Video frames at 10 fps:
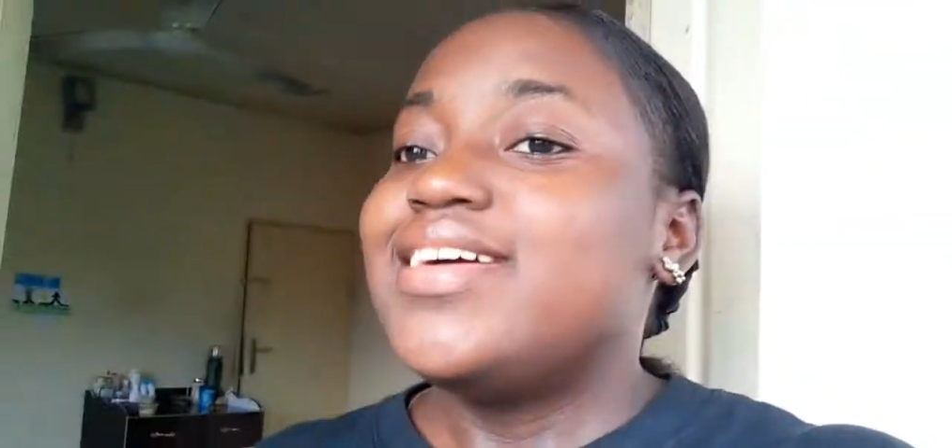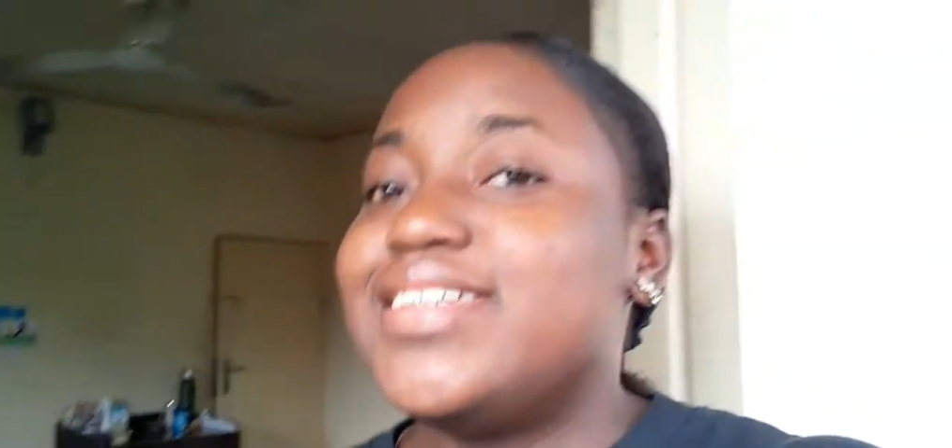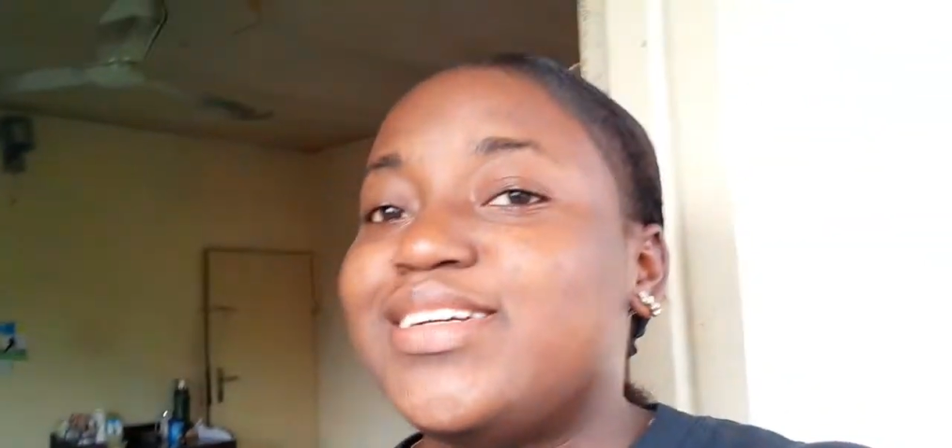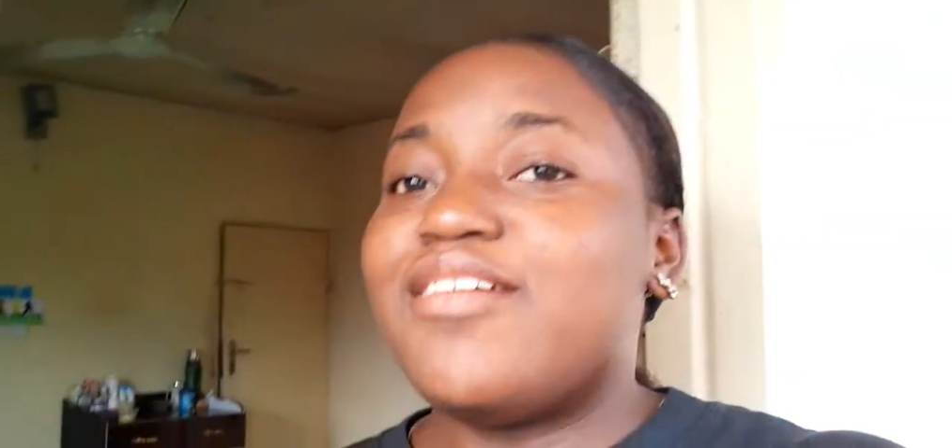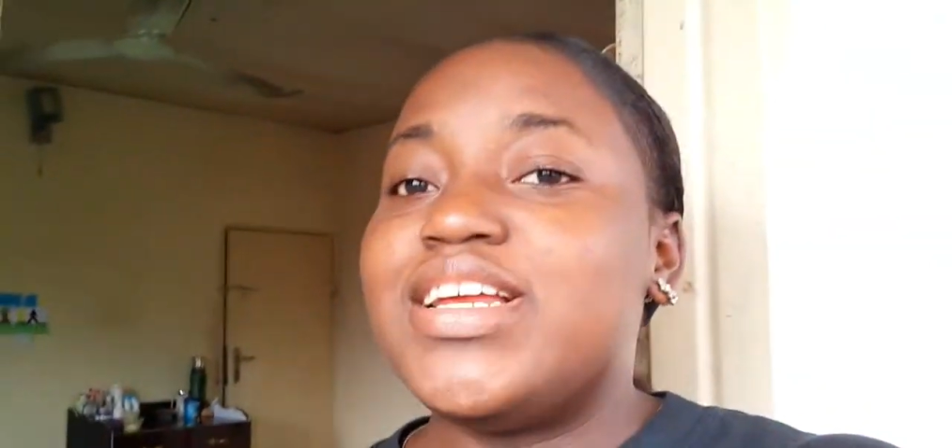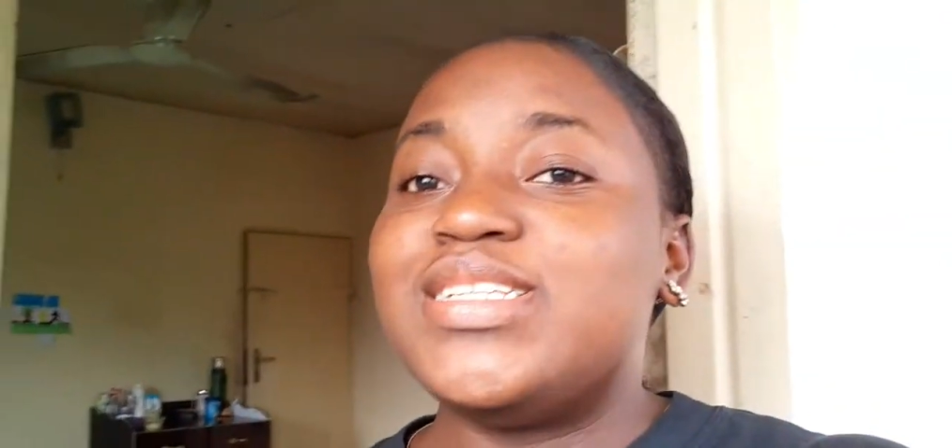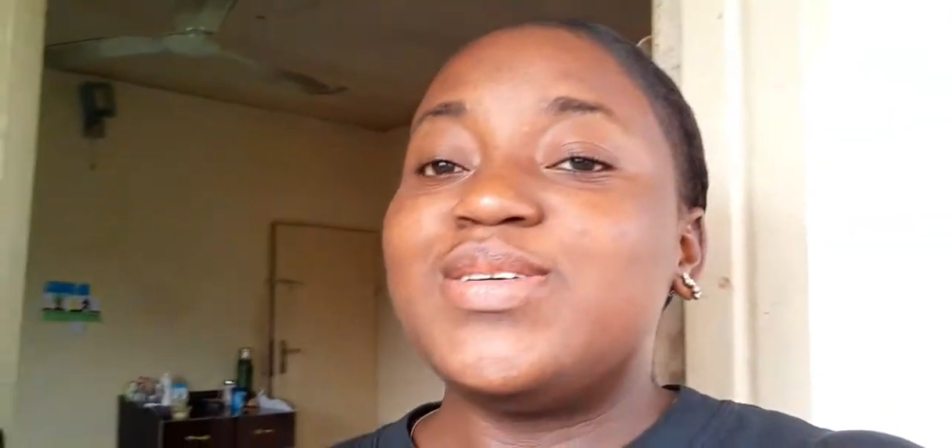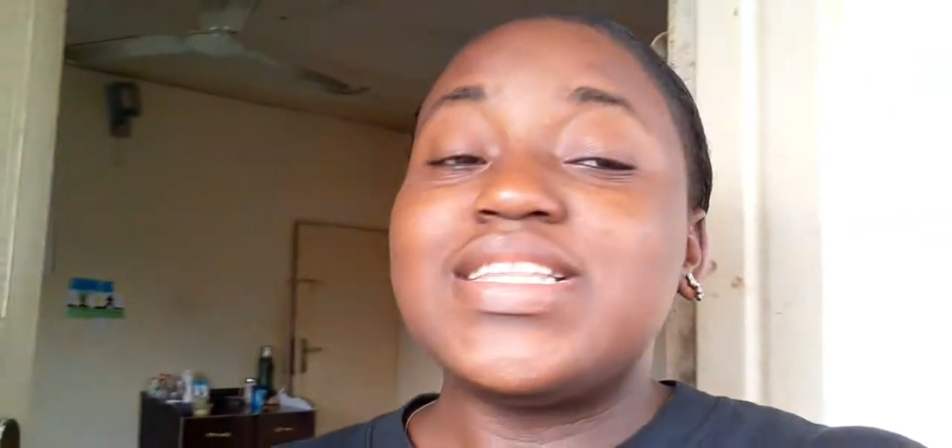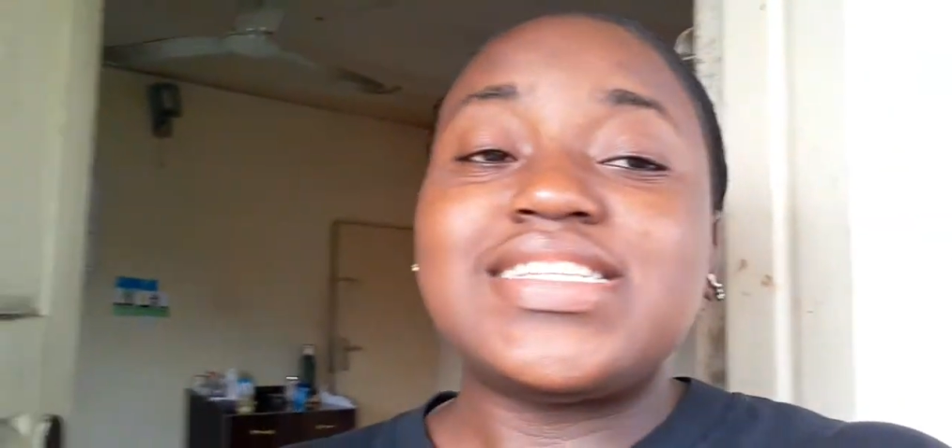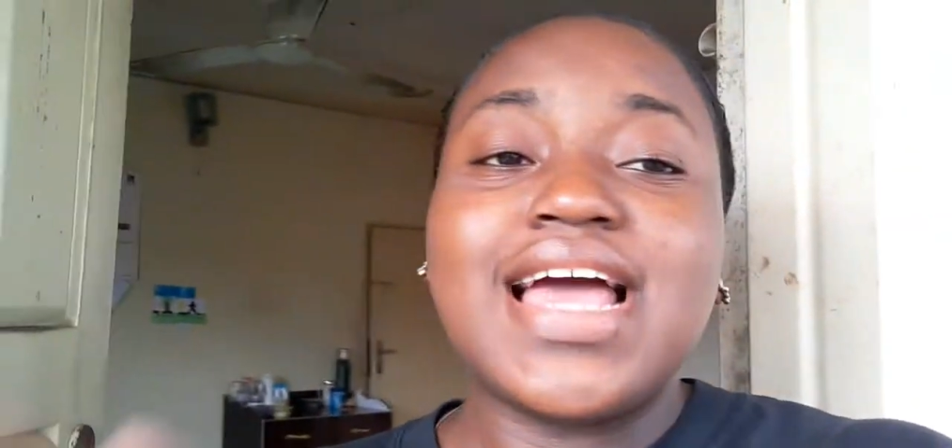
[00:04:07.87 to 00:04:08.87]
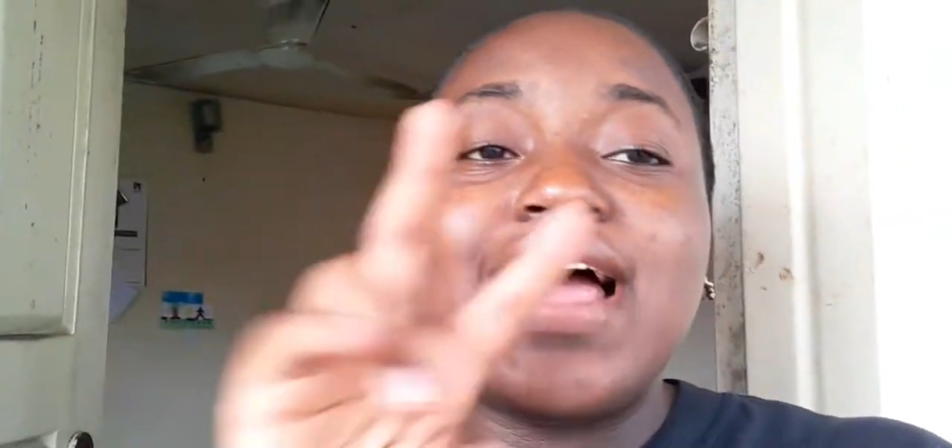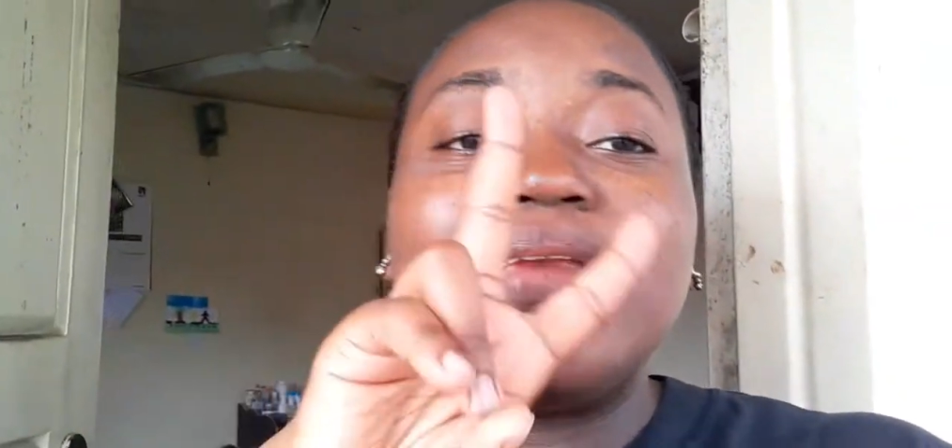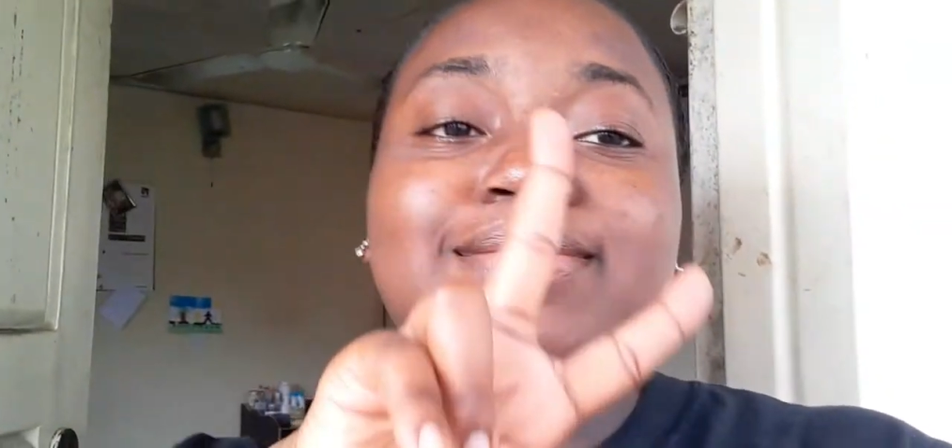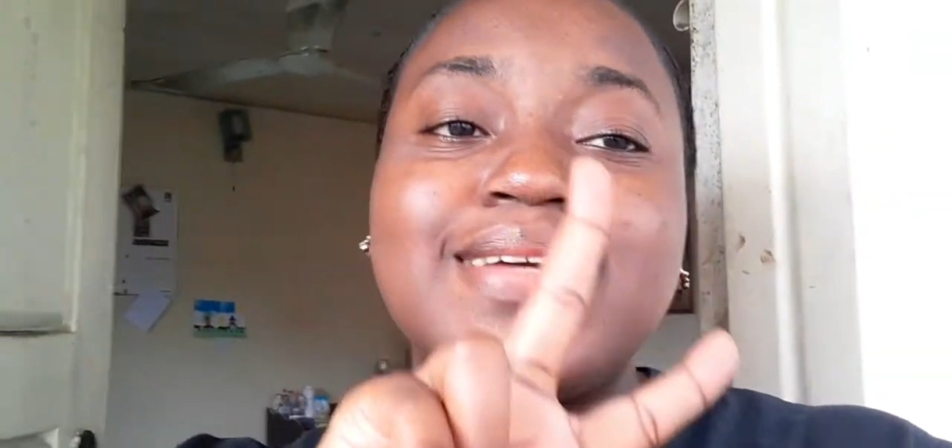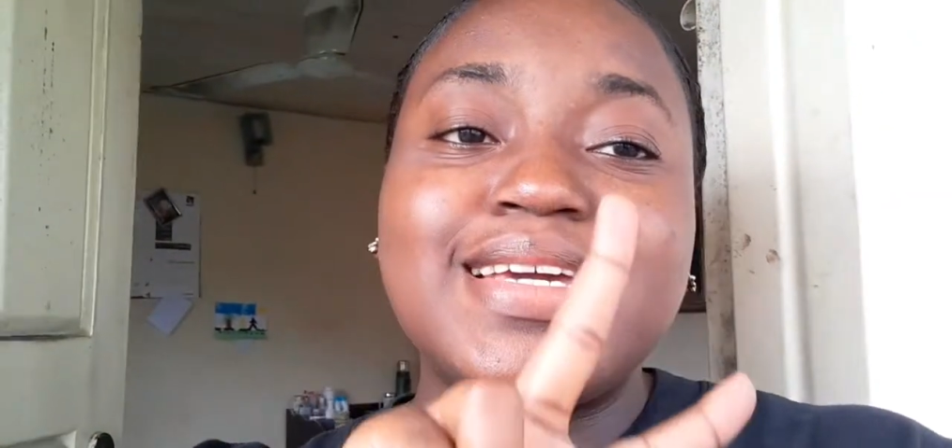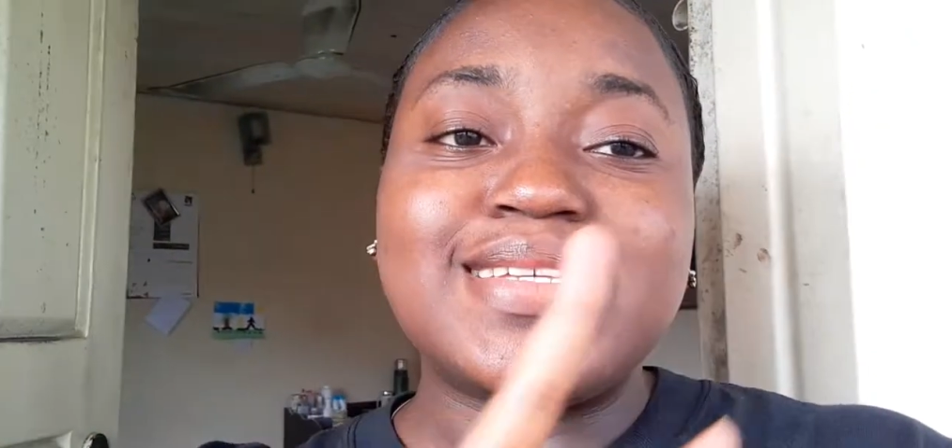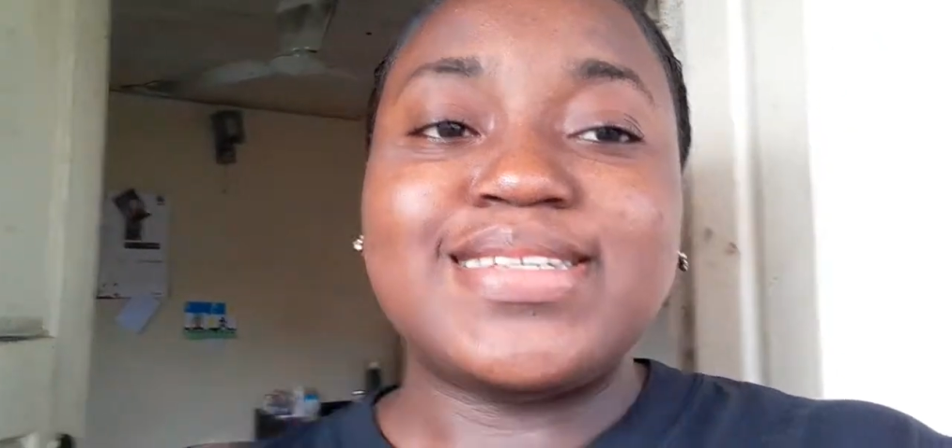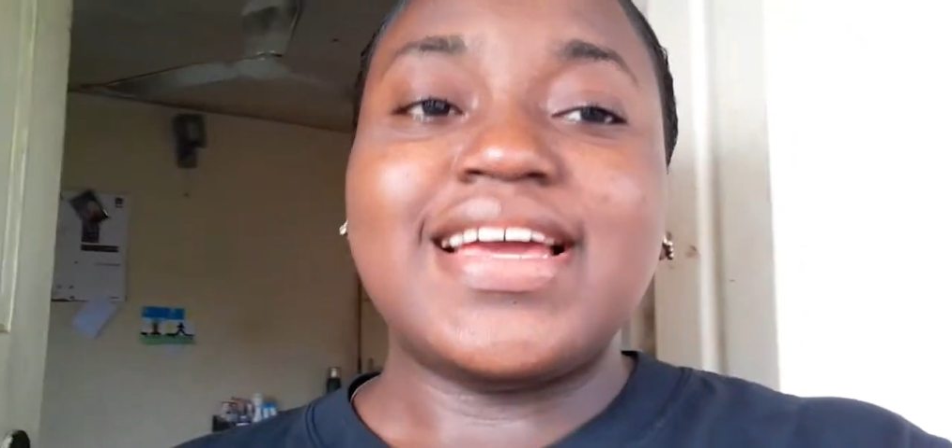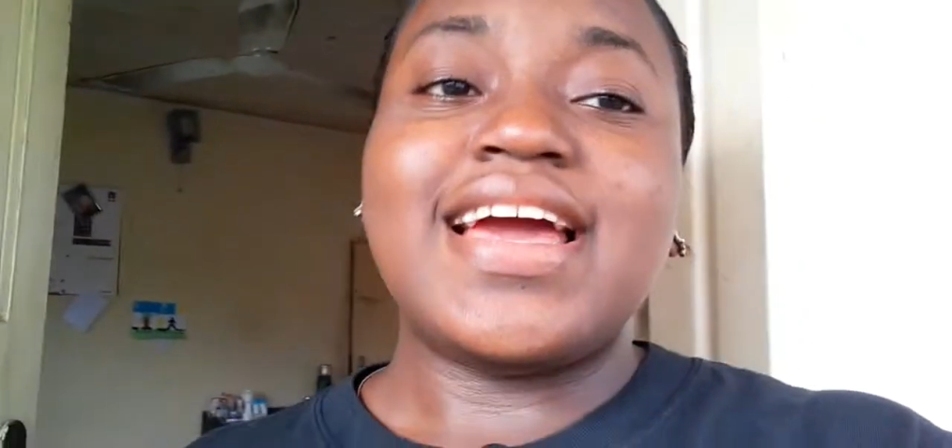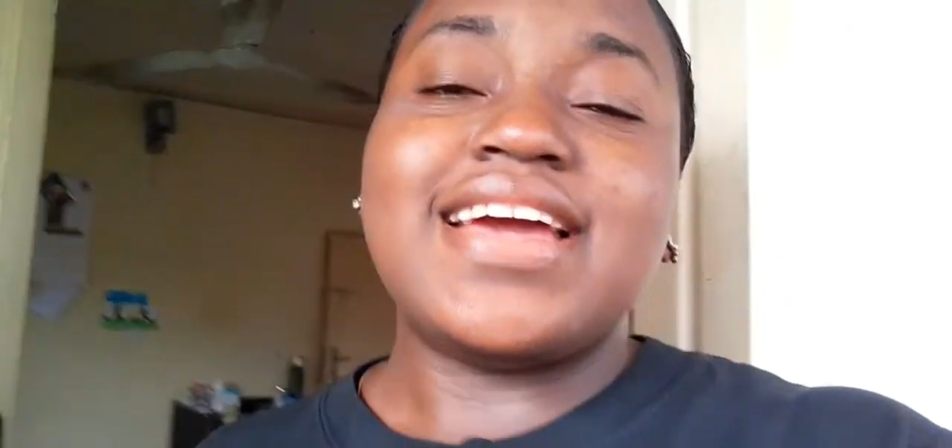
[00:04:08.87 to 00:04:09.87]
you already know this. Anyways,
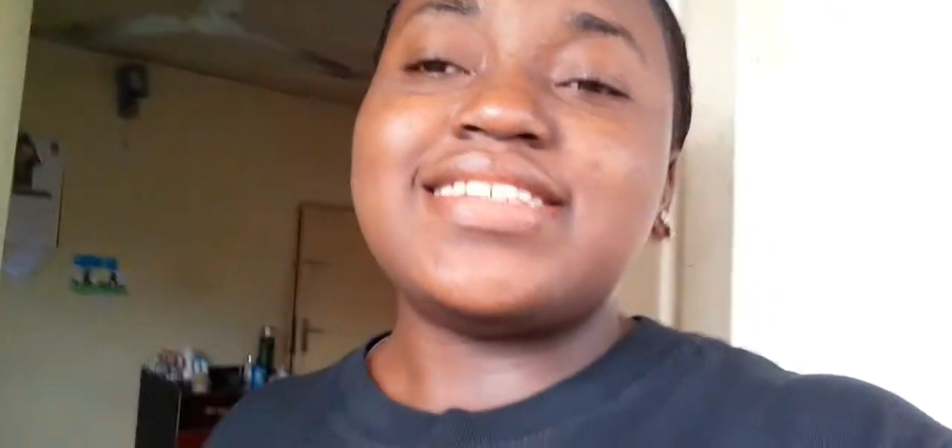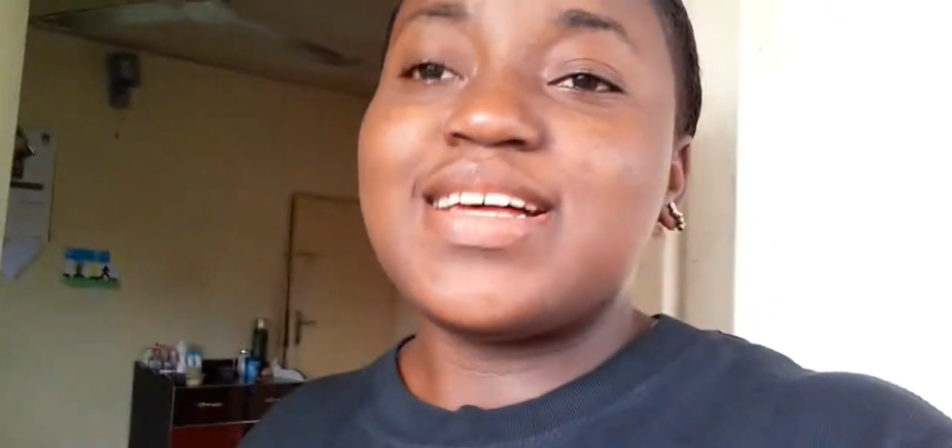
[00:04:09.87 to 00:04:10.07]
you guys,